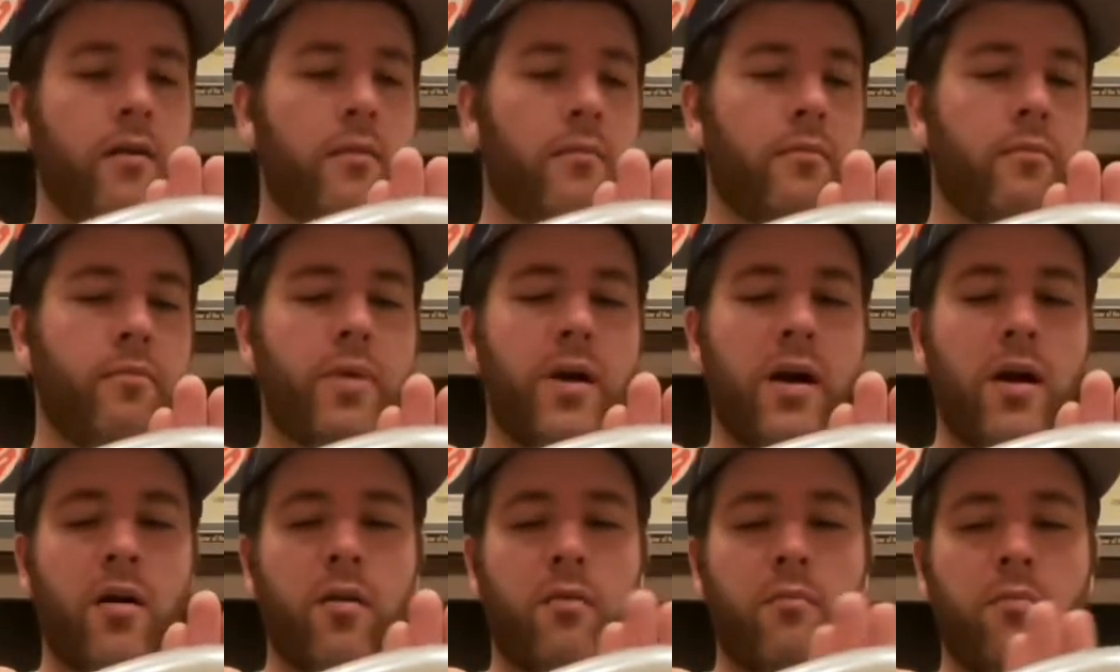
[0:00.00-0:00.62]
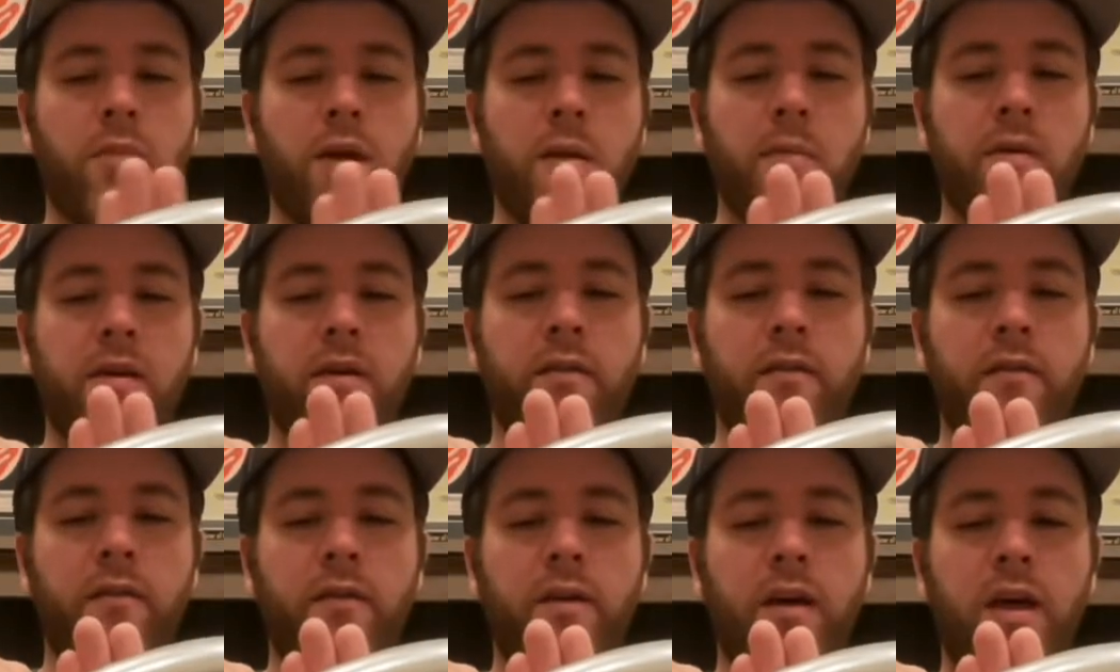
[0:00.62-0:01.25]
about
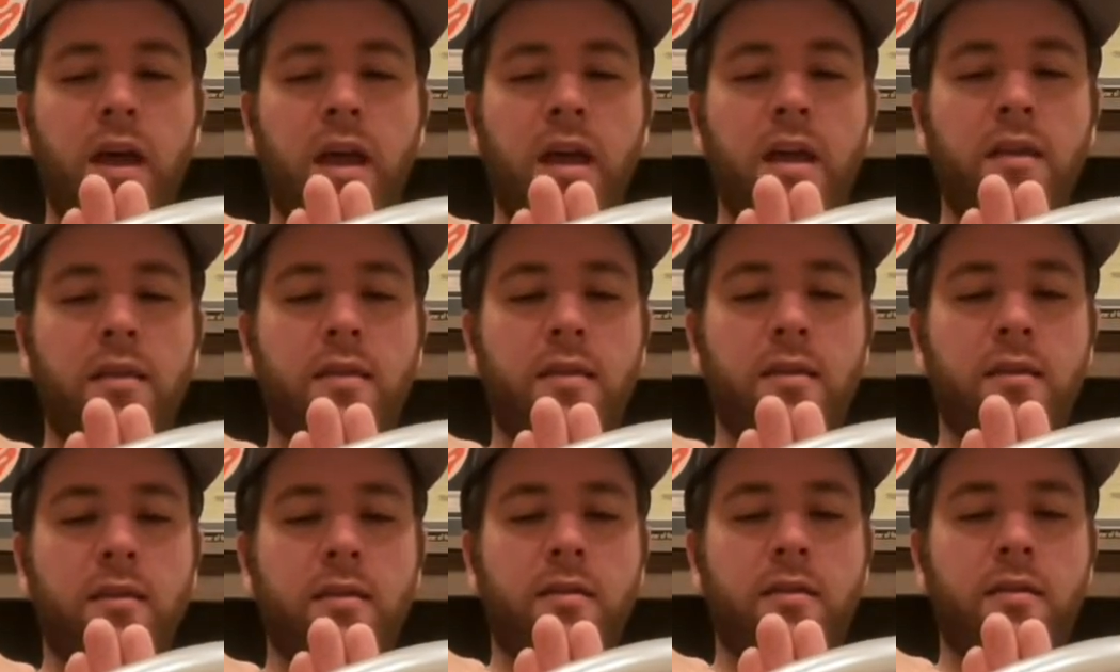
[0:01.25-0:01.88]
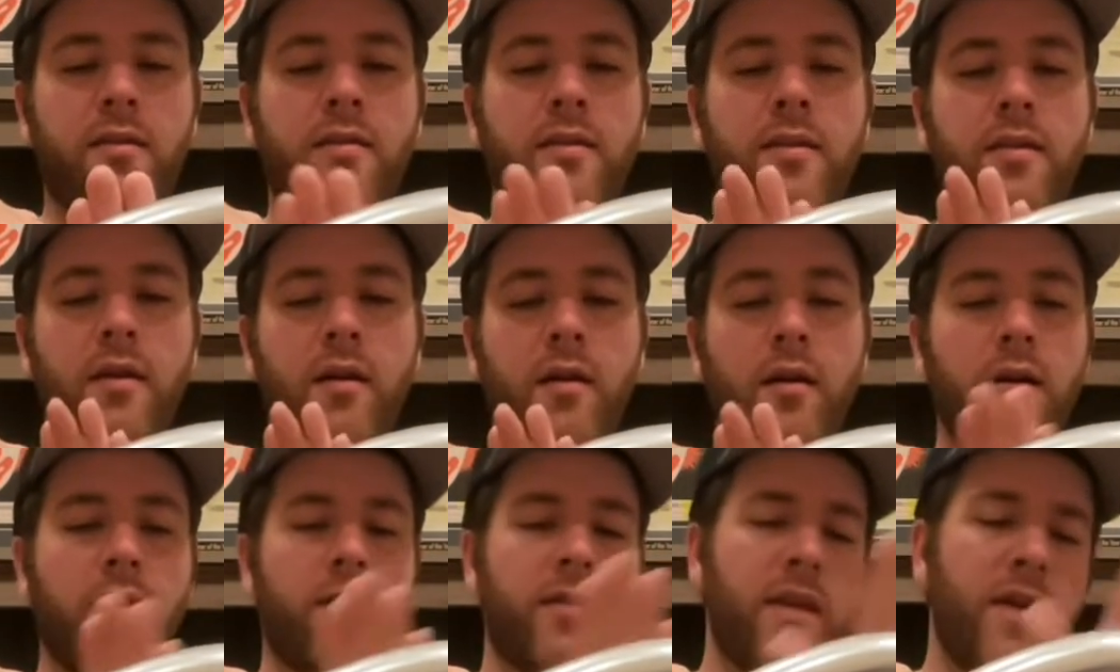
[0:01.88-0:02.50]
maybe
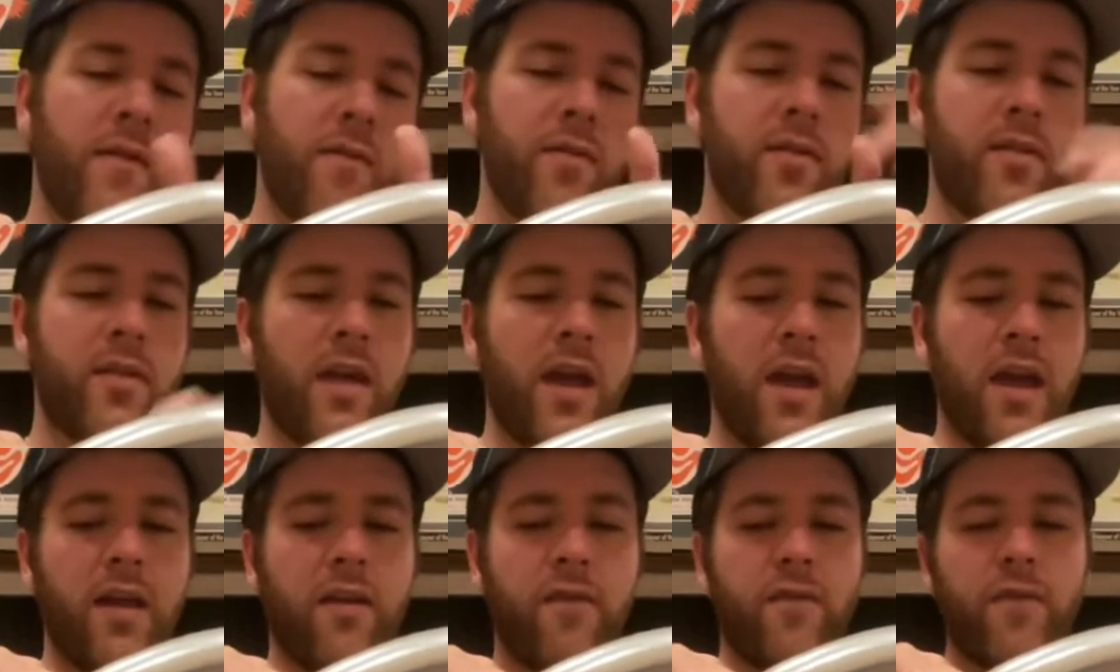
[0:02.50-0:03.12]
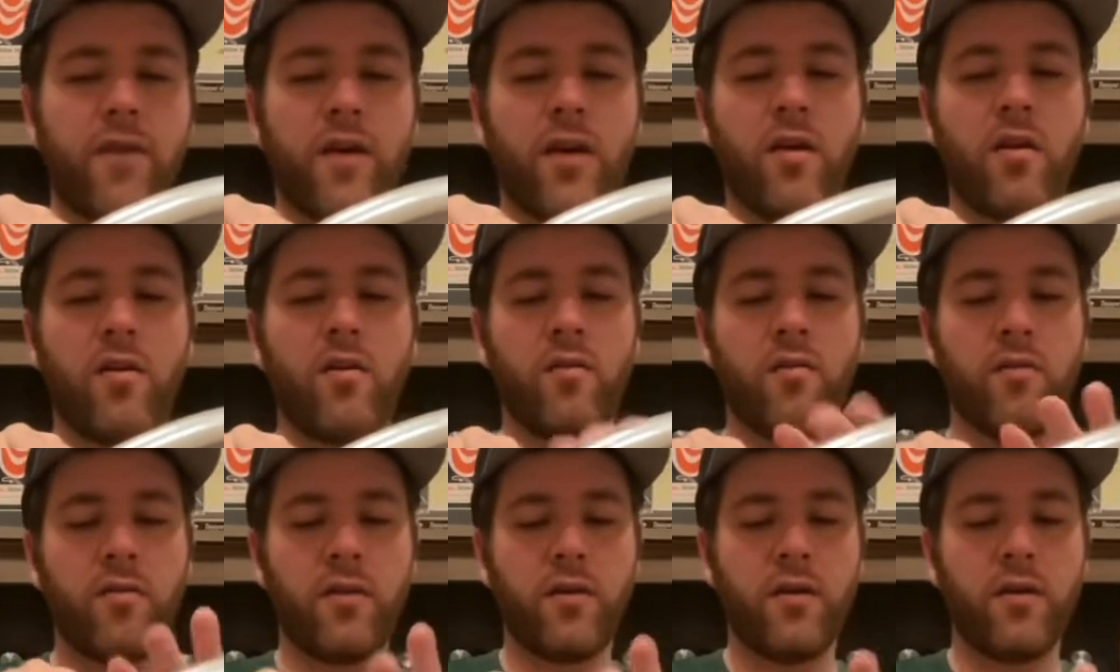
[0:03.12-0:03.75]
7 to 8
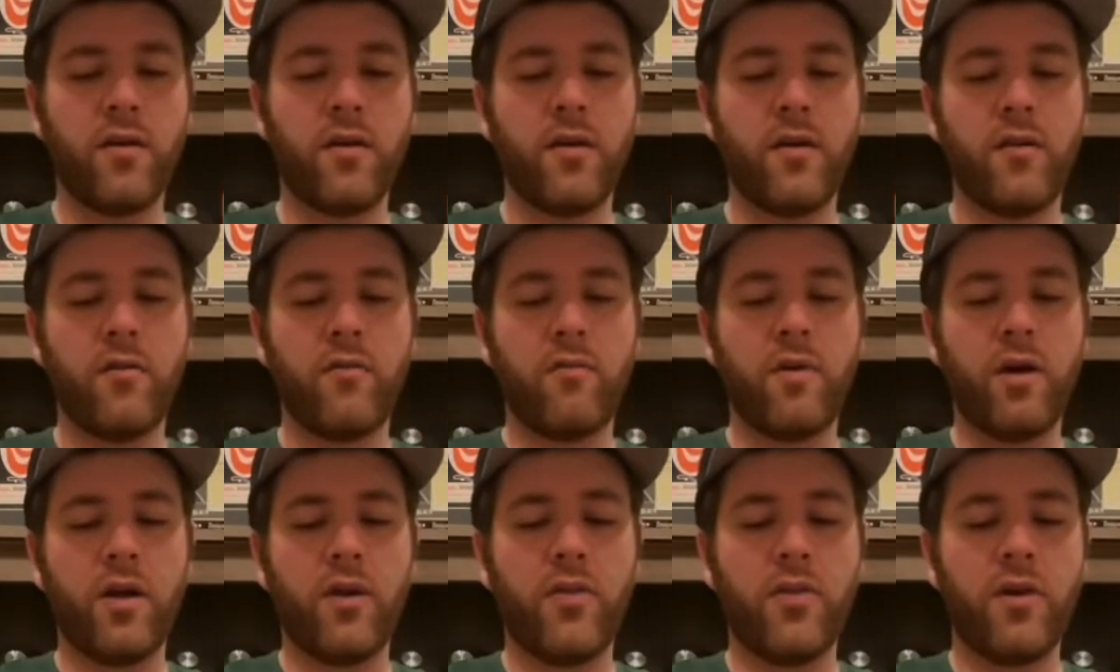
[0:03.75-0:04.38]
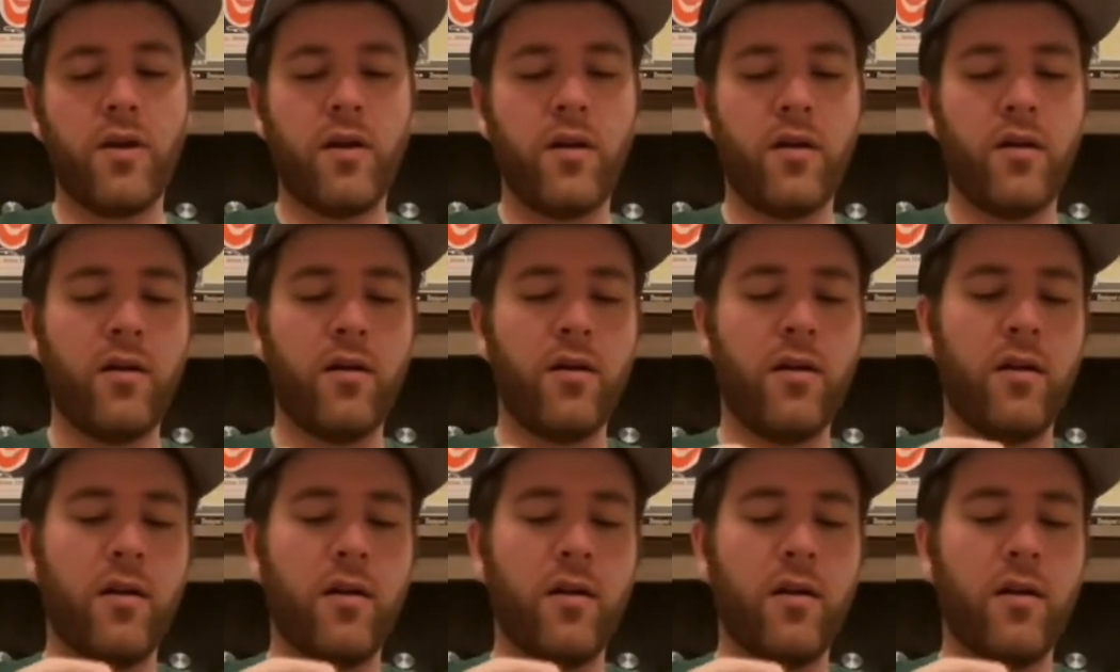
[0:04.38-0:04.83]
fingers right there.